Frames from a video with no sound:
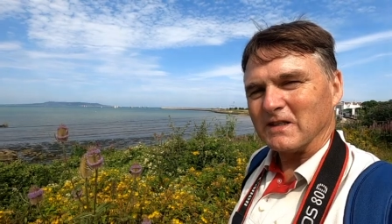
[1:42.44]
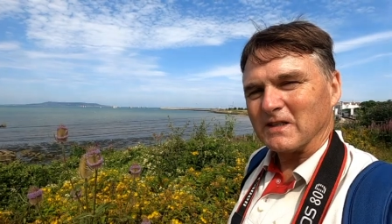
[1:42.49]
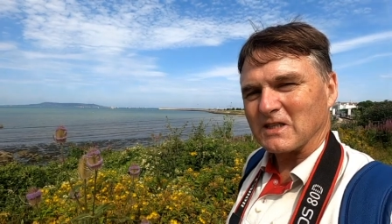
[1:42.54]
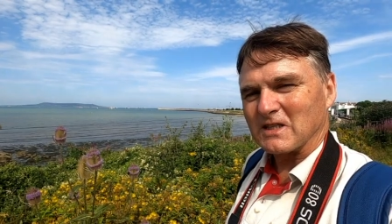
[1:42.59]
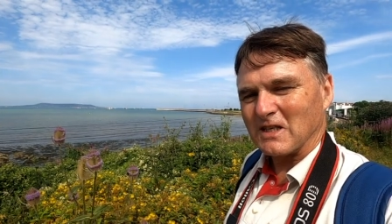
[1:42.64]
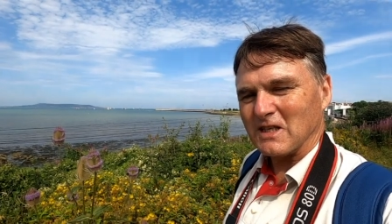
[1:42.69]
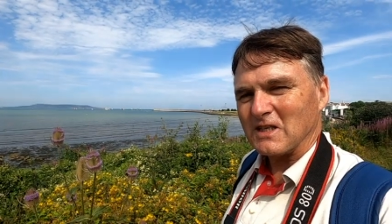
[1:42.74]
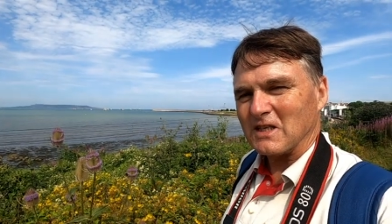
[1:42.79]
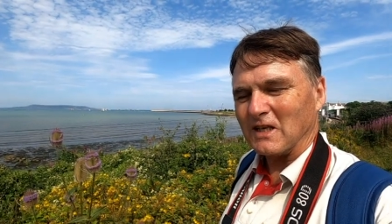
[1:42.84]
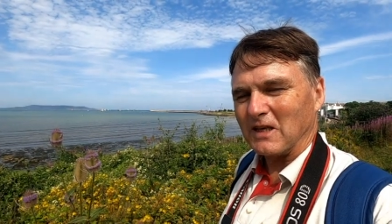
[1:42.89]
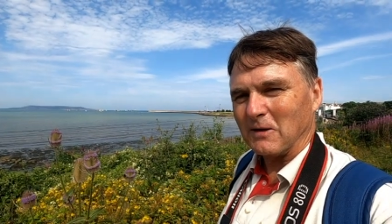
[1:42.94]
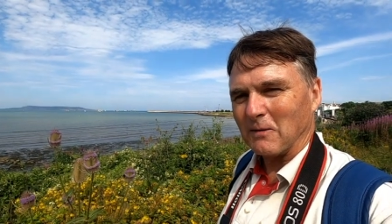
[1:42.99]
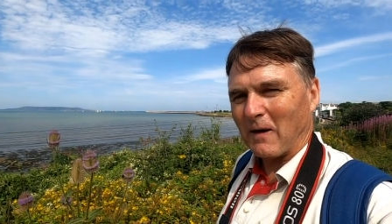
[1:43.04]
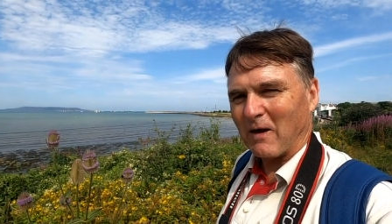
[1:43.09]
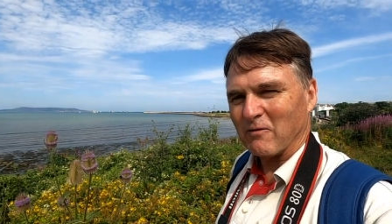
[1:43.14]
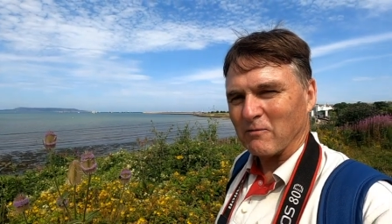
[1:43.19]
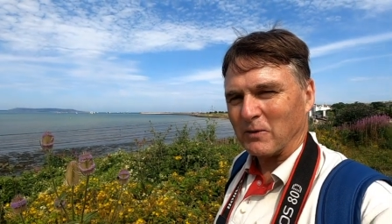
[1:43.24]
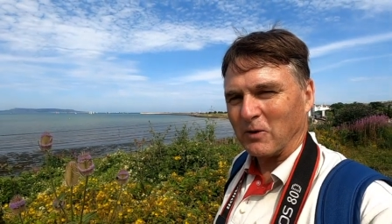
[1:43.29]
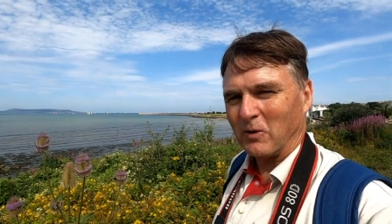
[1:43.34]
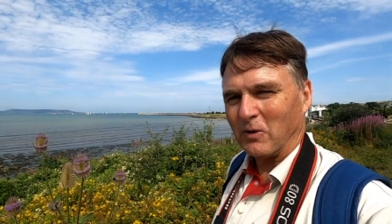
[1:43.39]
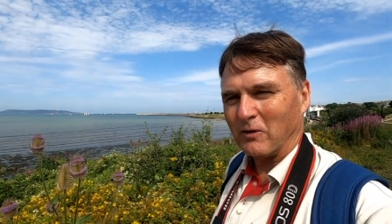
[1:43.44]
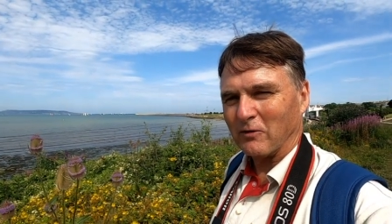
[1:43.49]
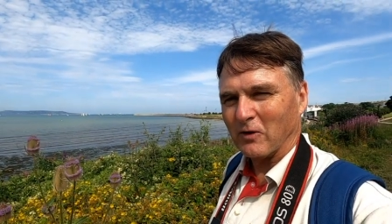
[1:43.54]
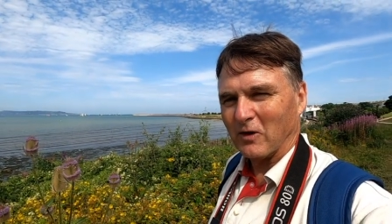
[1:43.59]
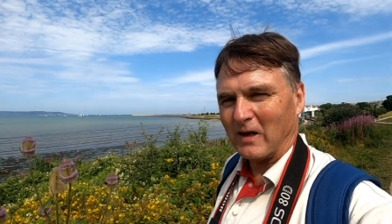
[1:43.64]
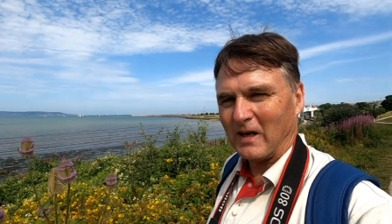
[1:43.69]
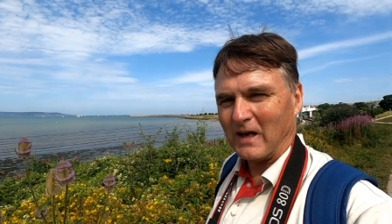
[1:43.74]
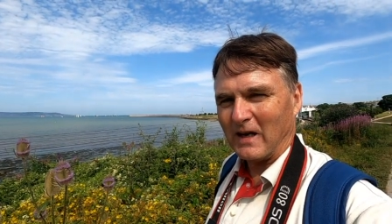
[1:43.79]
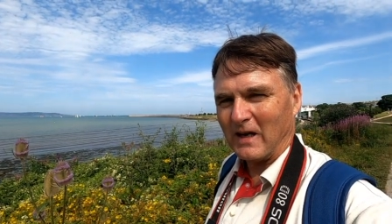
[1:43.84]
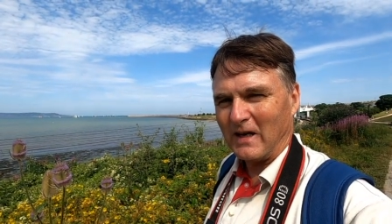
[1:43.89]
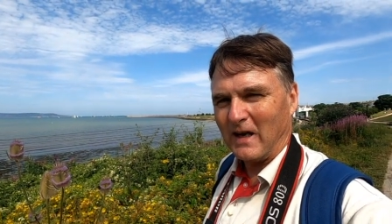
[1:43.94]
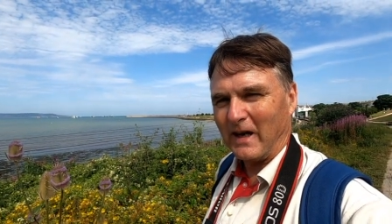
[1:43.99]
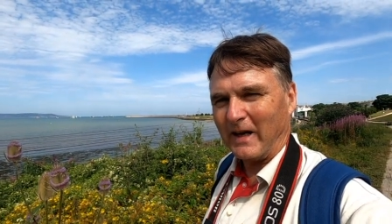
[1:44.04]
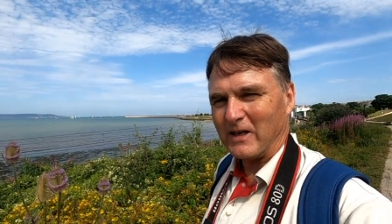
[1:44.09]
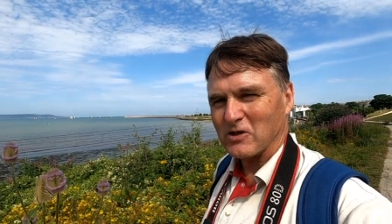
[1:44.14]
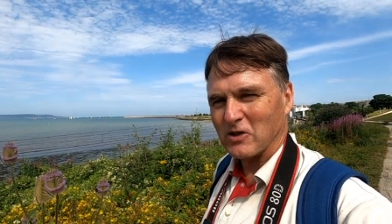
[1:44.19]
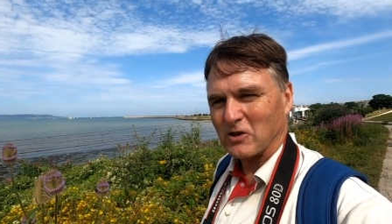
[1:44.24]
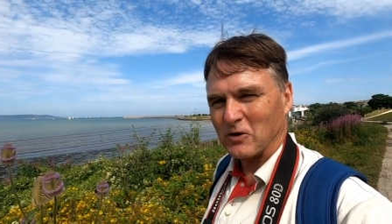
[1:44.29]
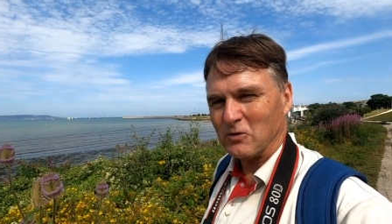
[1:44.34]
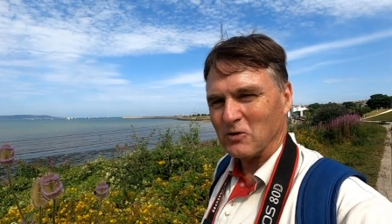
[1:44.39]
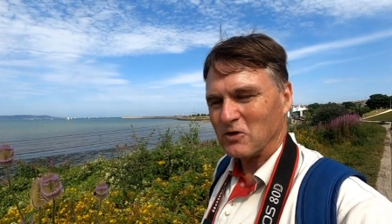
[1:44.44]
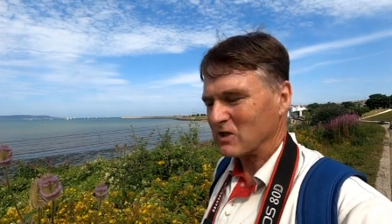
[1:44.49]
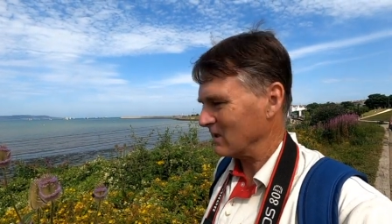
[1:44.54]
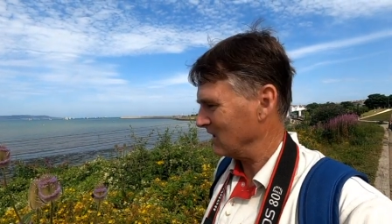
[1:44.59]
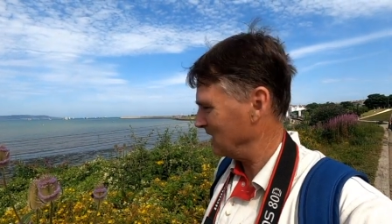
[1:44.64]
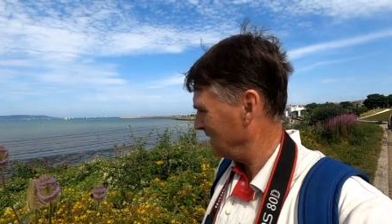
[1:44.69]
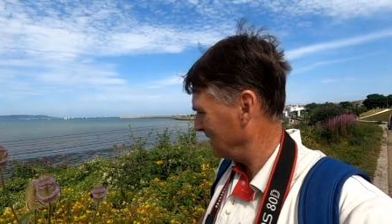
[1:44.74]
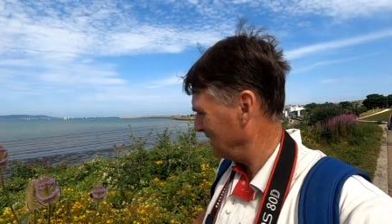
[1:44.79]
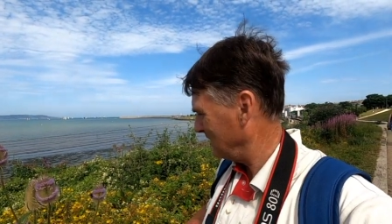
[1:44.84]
in the city you have beautiful nature don't you